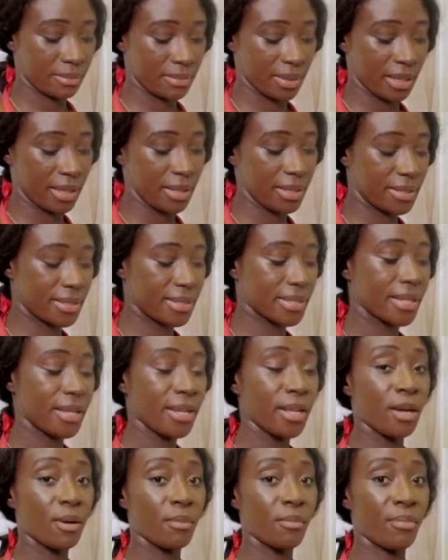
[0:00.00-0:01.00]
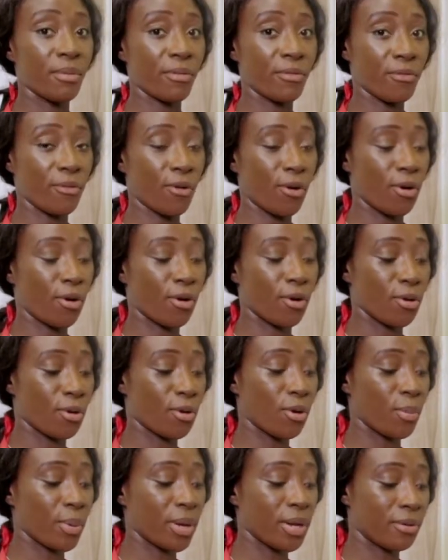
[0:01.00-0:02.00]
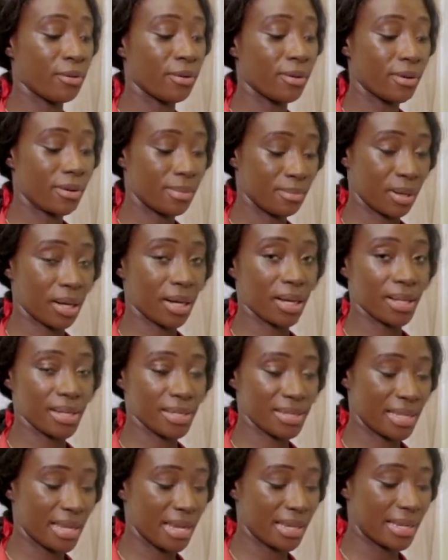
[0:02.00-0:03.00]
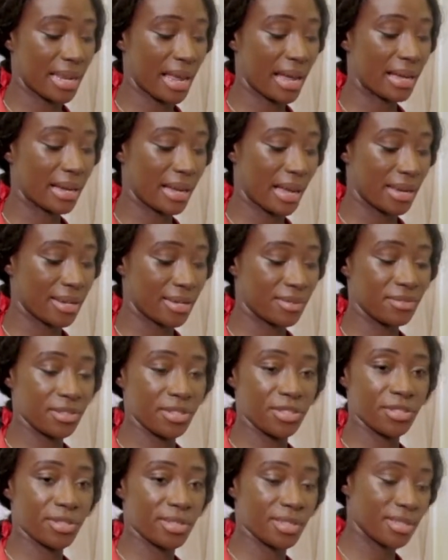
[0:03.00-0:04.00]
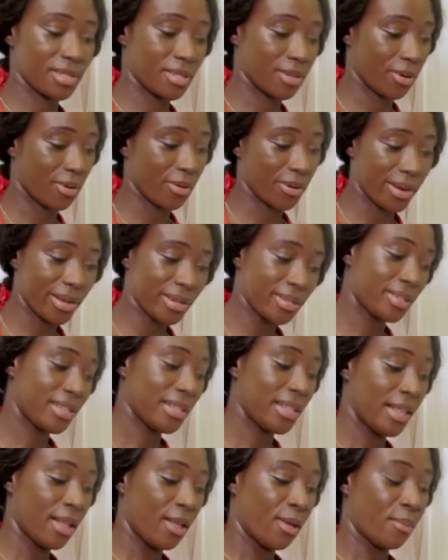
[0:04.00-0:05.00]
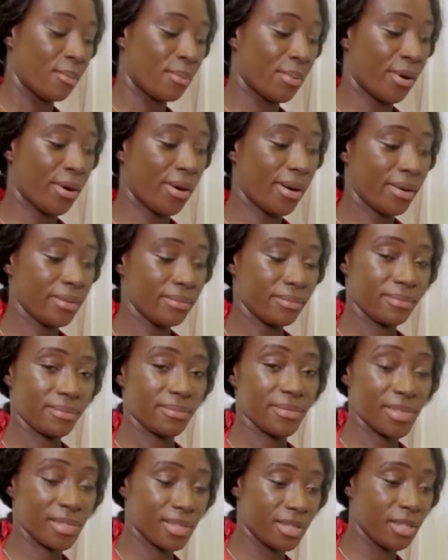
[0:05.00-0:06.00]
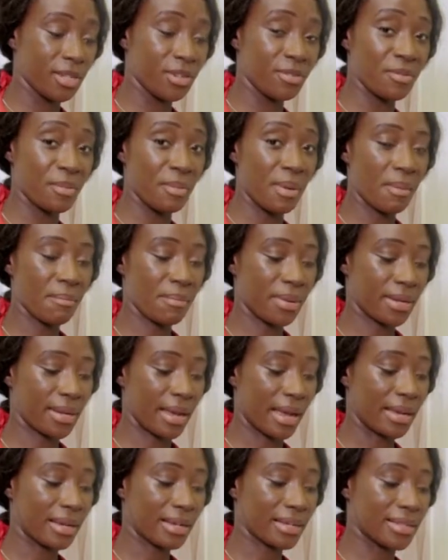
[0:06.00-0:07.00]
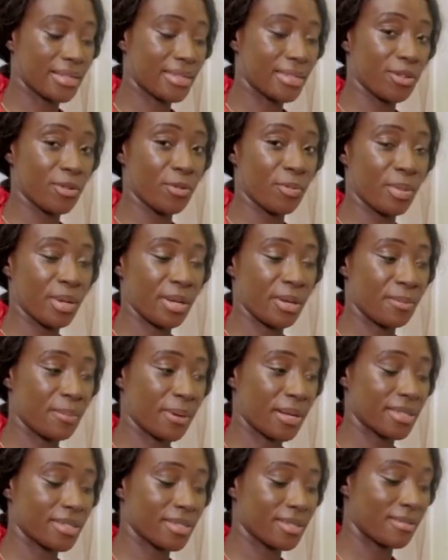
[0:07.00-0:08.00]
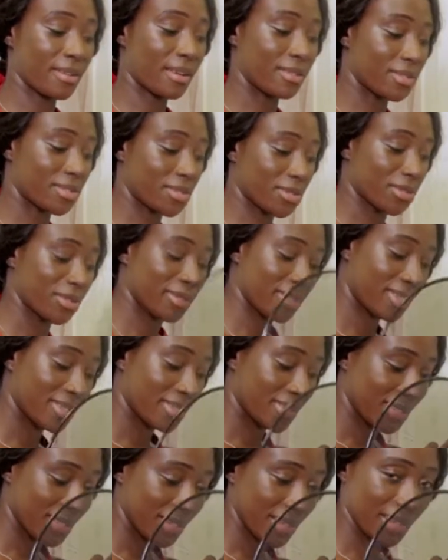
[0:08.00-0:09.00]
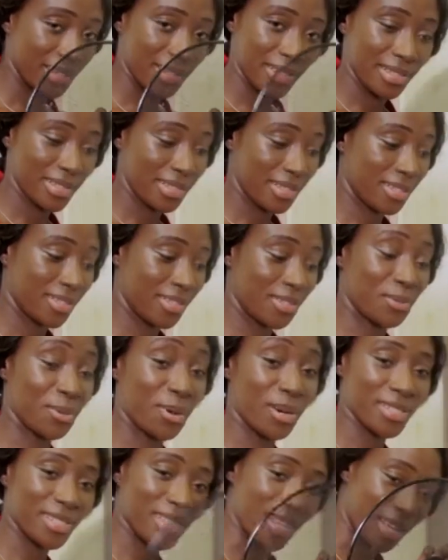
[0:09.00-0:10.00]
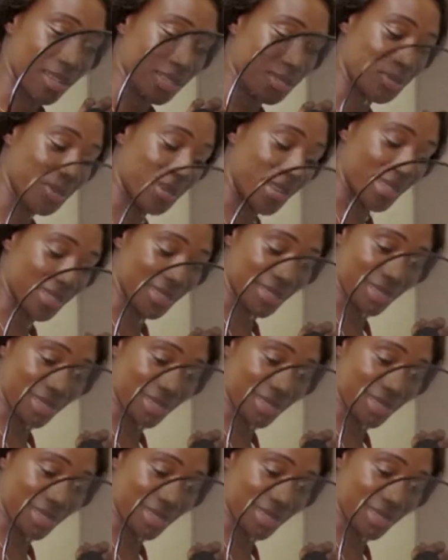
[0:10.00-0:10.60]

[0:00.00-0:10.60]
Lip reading: heat before going, because then that kind of reduces the oil, but still remember that it can still be passing around. So yeah, it works out as well as